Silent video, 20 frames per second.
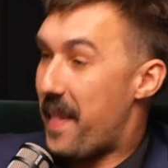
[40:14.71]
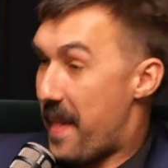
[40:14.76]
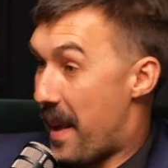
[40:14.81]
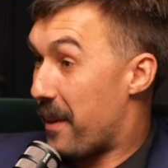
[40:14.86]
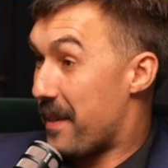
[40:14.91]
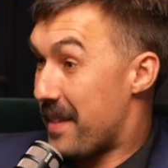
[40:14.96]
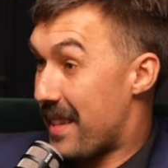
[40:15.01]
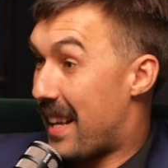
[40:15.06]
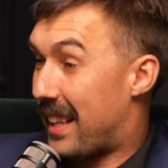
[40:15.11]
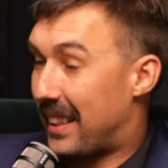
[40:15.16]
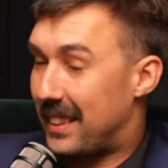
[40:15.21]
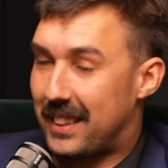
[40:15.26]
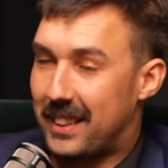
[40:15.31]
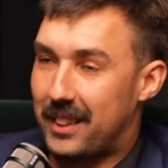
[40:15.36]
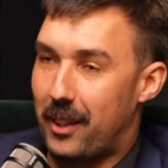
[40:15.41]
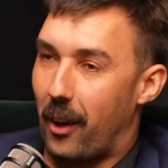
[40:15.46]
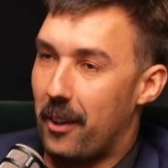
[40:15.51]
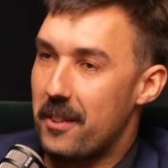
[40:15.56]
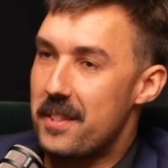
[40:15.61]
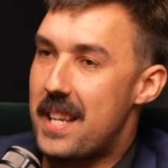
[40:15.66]
That was, that's
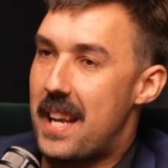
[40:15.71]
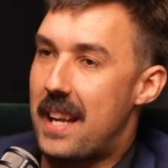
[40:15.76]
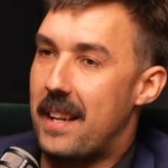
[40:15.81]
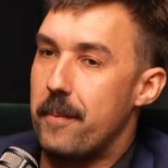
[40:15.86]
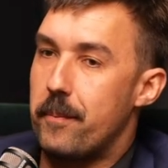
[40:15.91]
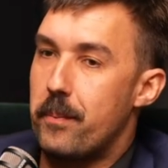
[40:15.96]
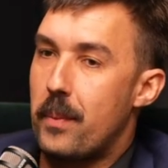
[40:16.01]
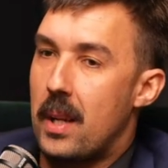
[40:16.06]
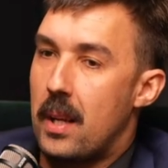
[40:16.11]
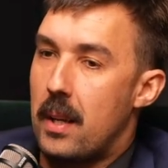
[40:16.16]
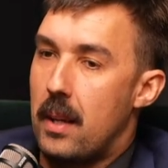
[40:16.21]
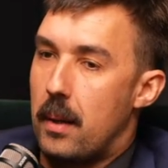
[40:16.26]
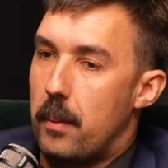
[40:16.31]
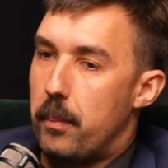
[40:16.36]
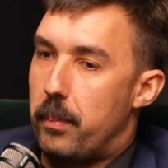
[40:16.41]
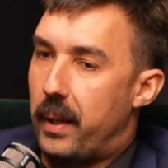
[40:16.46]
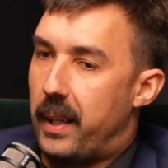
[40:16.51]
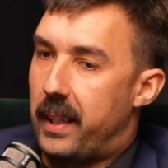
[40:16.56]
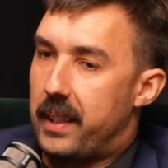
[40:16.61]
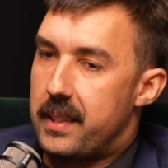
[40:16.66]
content, hundred
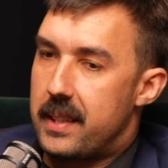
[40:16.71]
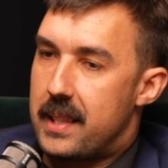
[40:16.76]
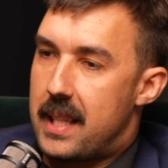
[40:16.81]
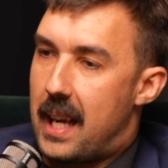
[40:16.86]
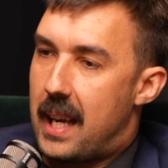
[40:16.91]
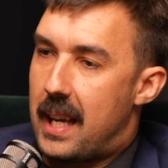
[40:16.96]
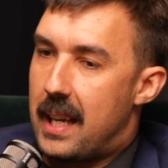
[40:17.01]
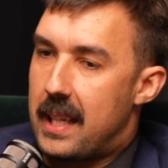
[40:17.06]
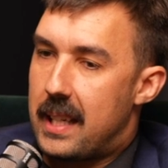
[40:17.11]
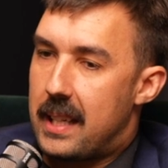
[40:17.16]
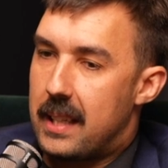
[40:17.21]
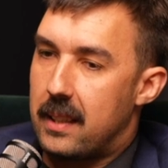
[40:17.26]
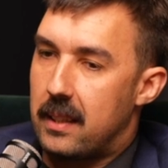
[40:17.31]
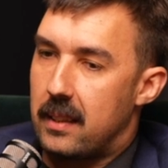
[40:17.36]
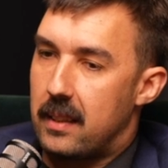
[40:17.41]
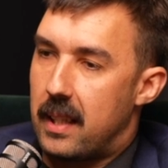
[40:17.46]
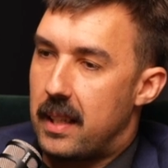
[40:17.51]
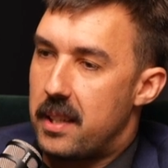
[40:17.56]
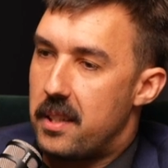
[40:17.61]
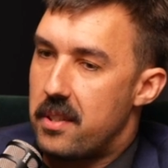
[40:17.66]
percent. But right. they
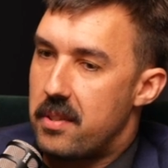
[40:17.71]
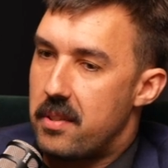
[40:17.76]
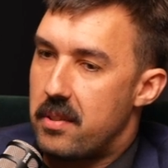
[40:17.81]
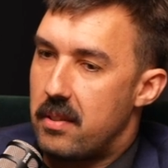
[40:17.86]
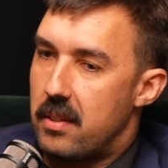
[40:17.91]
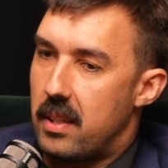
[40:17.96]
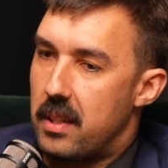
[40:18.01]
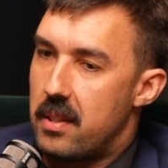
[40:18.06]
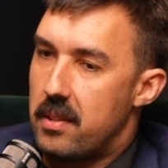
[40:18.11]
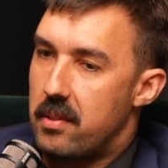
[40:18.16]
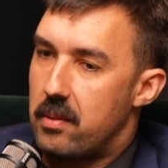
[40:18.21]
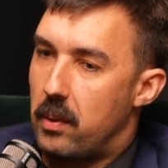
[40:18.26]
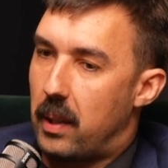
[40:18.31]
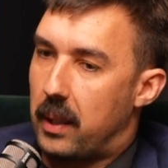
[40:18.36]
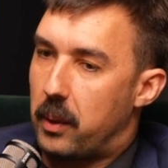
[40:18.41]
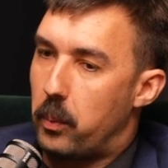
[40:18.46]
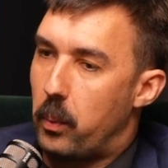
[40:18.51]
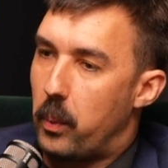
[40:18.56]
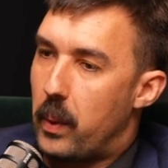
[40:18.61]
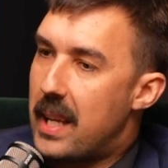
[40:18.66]
they just they're just
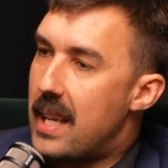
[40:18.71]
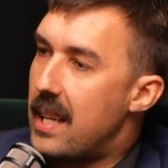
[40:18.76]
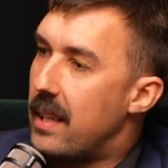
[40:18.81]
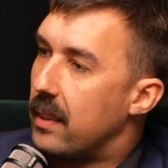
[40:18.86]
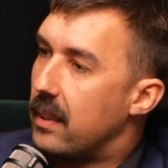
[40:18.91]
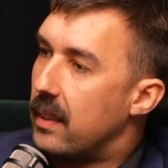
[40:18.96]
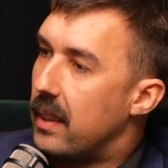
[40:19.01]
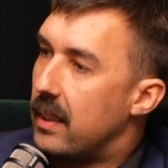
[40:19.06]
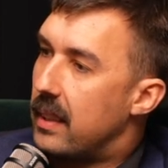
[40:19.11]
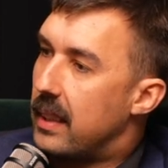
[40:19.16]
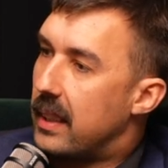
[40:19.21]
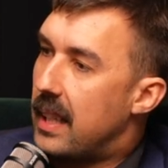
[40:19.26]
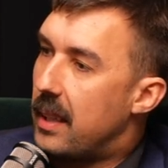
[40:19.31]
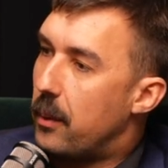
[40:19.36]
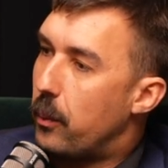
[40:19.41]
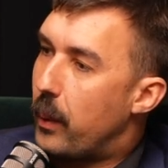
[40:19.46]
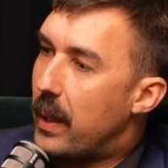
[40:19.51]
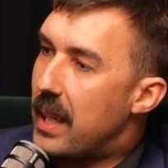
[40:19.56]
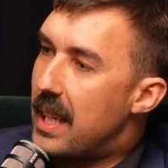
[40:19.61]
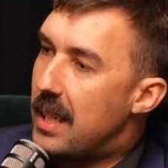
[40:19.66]
like weird. They, they get
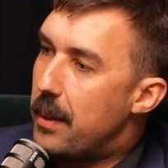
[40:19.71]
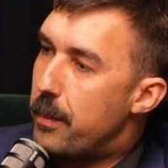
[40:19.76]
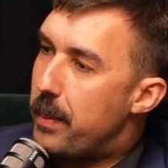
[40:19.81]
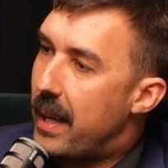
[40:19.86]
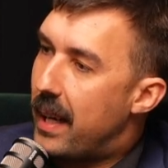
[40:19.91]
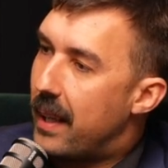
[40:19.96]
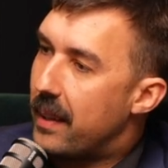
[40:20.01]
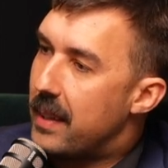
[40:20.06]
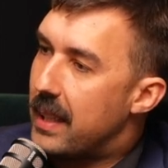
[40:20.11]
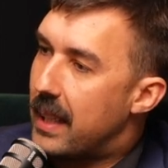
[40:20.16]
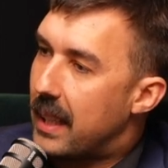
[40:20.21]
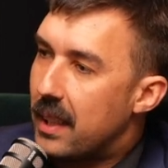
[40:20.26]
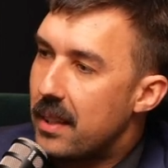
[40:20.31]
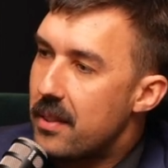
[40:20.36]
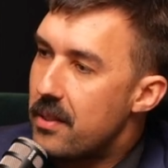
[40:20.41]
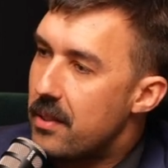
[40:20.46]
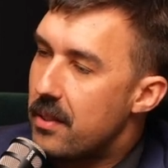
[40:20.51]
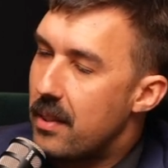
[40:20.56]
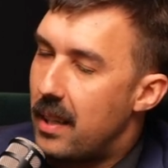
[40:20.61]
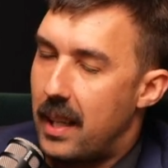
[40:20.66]
weird about
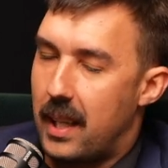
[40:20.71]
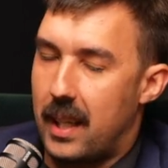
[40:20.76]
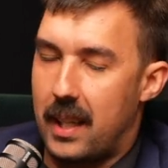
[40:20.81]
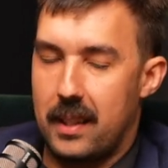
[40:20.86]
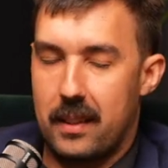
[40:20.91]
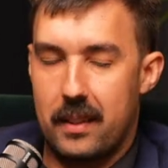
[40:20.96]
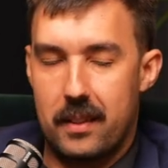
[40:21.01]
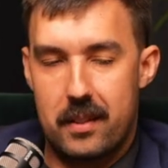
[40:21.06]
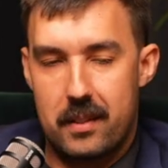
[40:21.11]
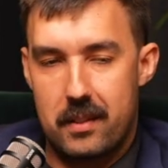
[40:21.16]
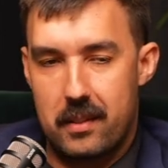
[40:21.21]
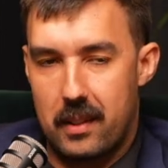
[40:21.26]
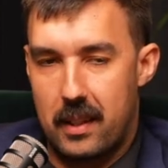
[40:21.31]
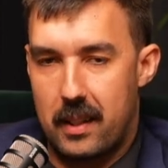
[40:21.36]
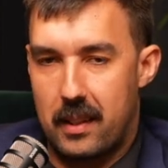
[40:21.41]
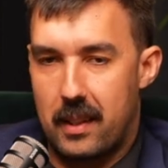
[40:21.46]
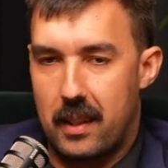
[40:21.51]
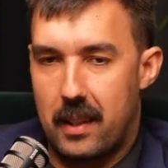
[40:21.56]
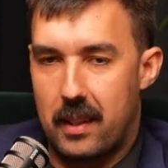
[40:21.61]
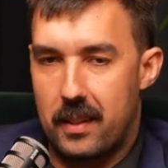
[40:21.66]
things, and
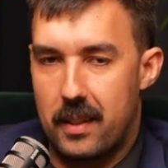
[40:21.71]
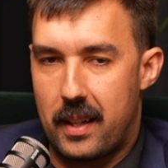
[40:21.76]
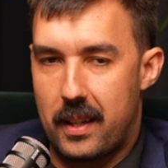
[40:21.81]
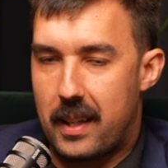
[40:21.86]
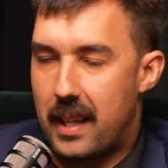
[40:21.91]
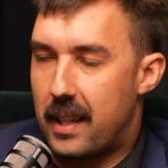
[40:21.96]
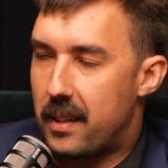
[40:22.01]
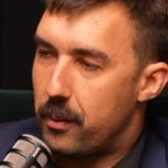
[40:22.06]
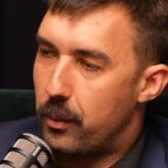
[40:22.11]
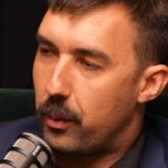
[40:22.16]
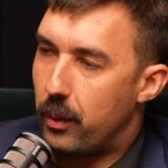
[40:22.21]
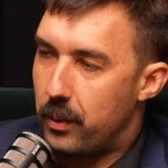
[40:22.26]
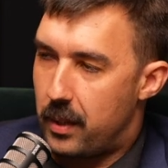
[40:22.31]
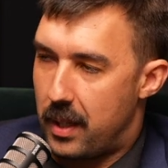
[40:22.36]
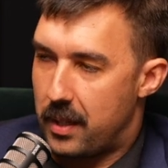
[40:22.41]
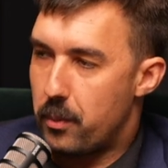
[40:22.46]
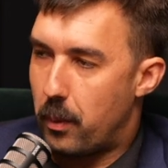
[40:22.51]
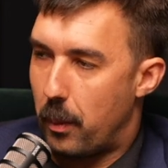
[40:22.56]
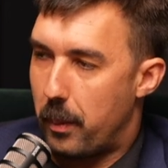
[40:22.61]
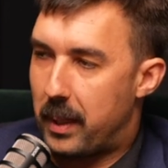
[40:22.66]
and that, and that well,
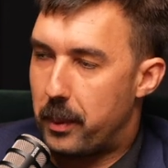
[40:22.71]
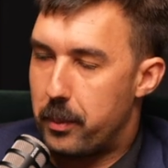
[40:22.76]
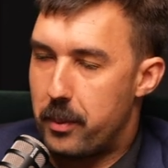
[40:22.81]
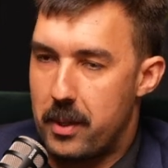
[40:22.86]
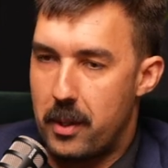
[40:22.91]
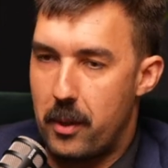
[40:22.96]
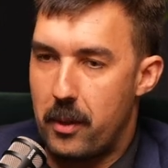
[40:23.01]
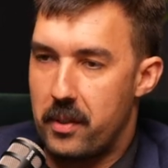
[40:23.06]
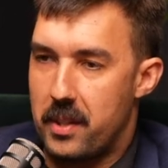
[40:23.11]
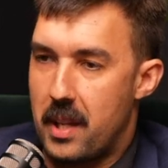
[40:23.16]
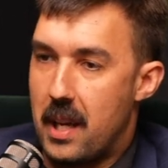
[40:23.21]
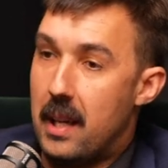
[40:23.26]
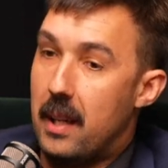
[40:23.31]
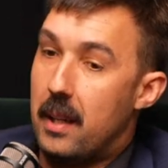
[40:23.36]
that's what makes me nervous.